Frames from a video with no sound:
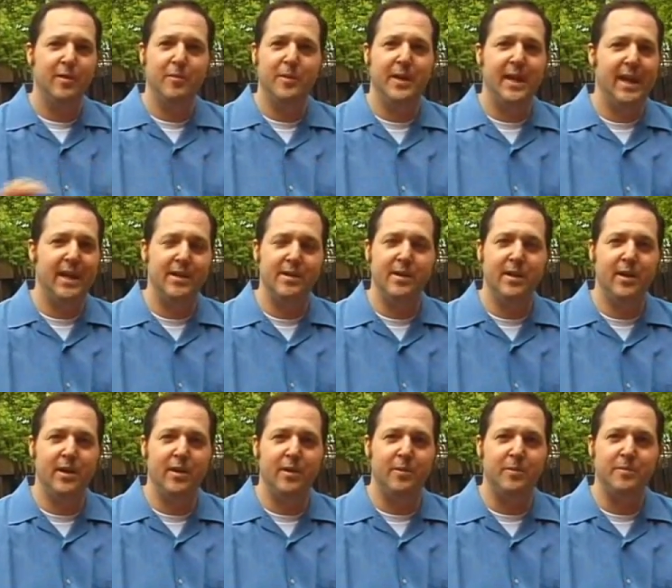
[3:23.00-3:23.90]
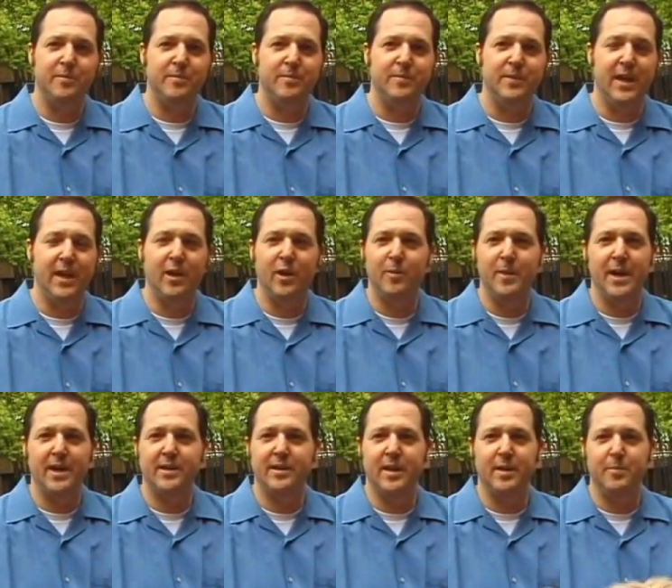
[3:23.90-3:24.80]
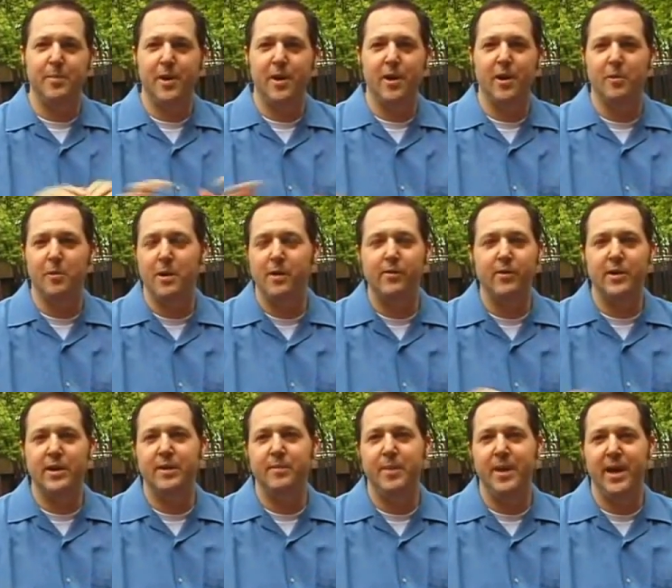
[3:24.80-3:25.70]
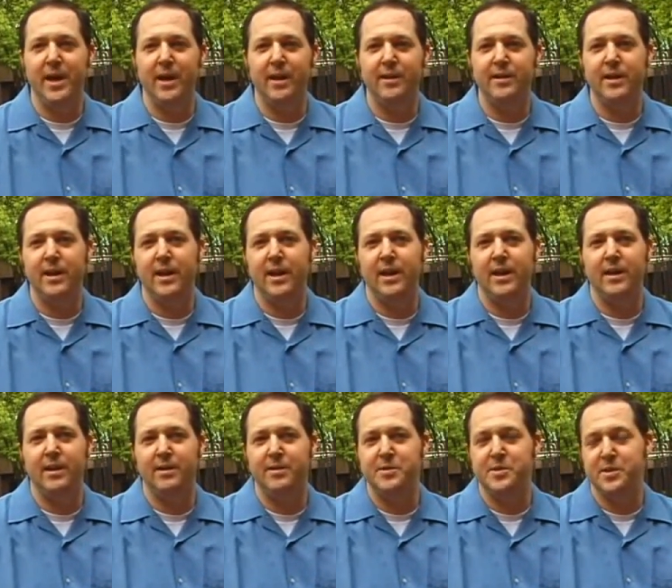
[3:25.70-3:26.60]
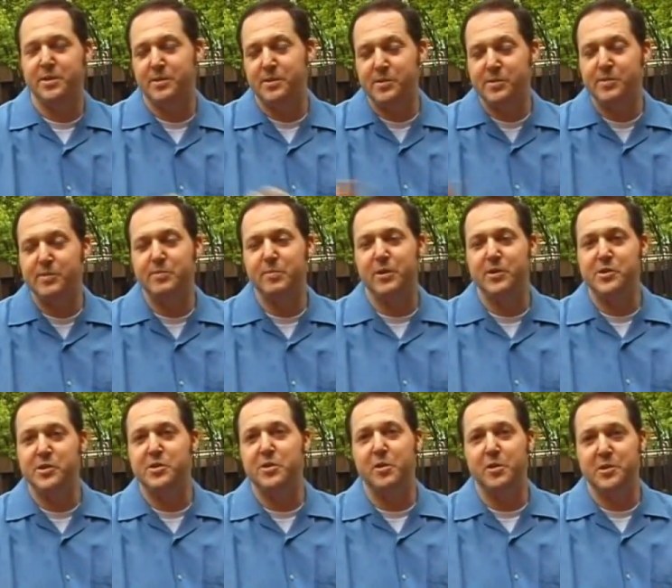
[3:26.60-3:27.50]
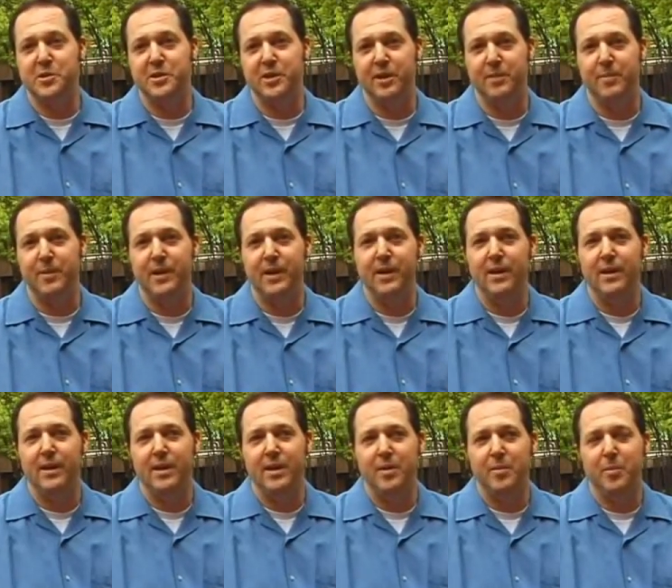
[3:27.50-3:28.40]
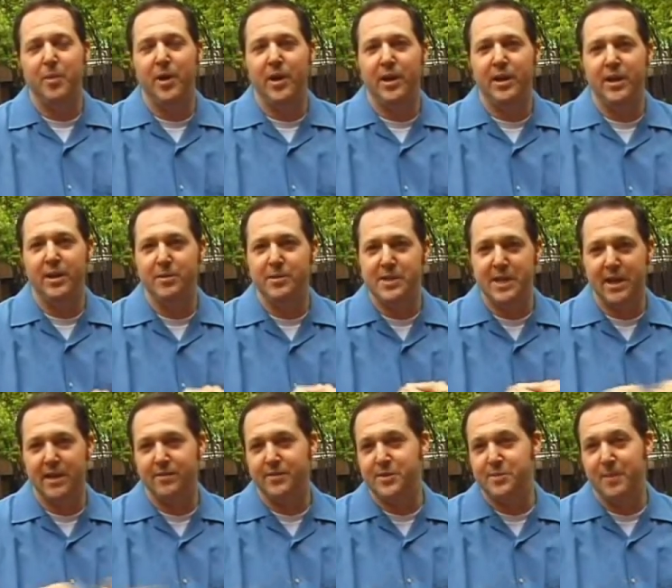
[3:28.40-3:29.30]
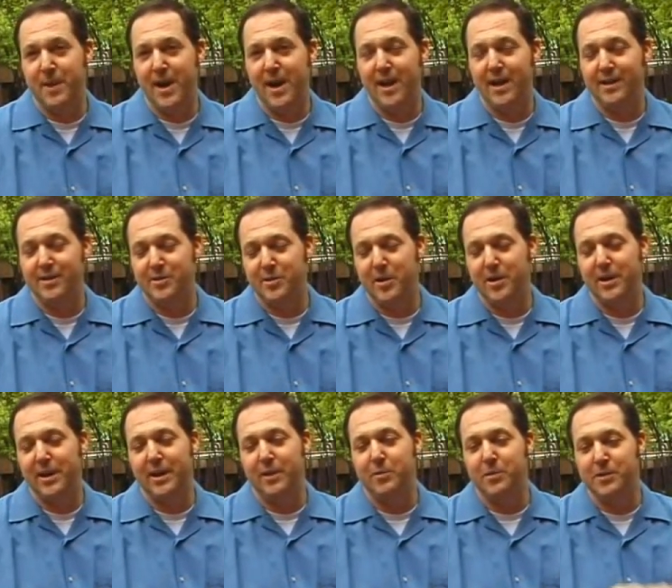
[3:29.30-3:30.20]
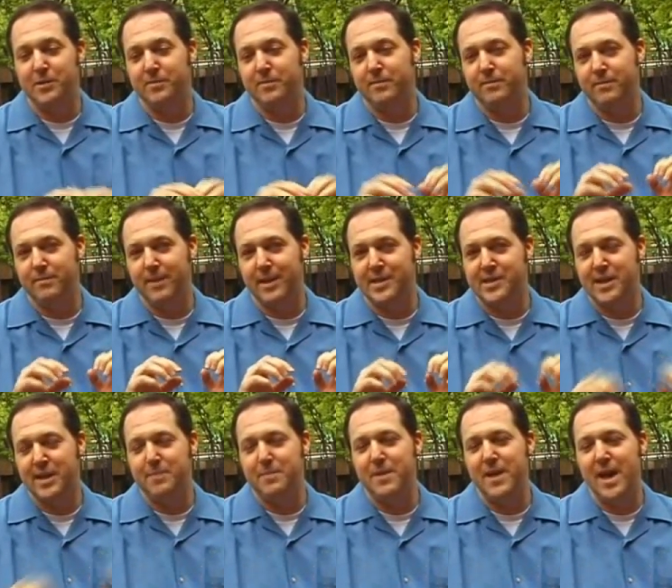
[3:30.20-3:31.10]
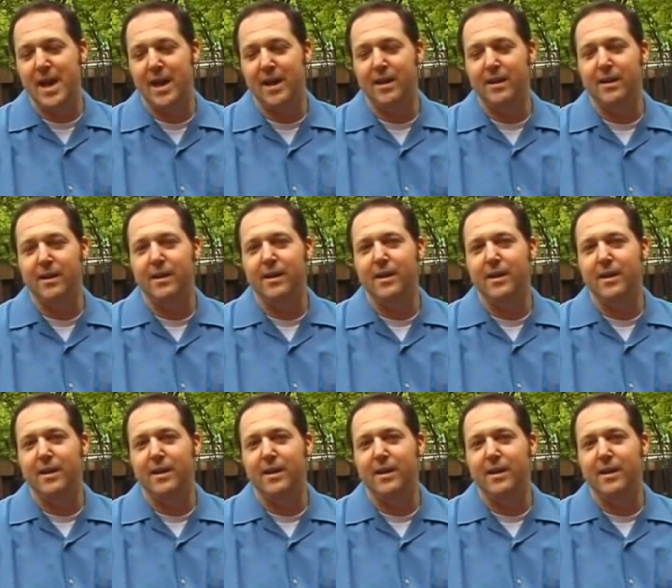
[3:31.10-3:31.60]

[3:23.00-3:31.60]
We can't go back to that bar or wherever he had been. And I was, why don't you just go to sleep? But he was out of his mind, drunk, and he wouldn't accept that.